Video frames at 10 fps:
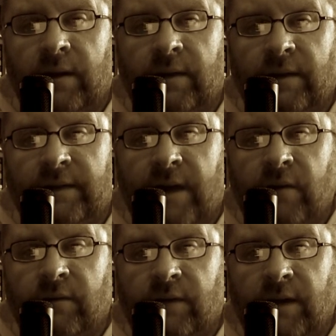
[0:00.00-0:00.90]
and the
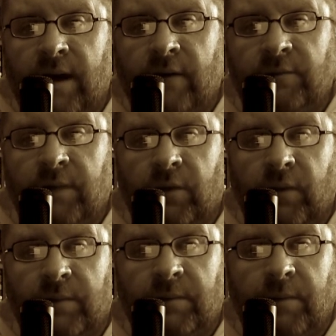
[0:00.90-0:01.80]
sound of clouds being
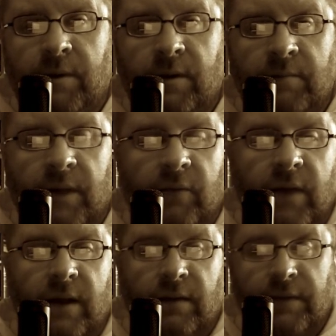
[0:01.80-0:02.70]
ripped apart by
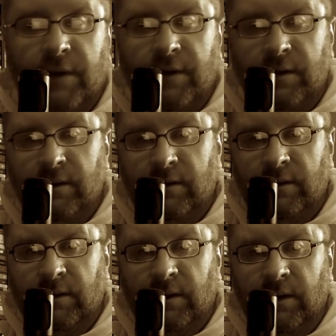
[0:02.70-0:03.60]
rain and thunder.
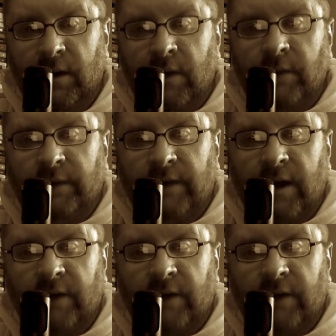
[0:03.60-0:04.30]
The sky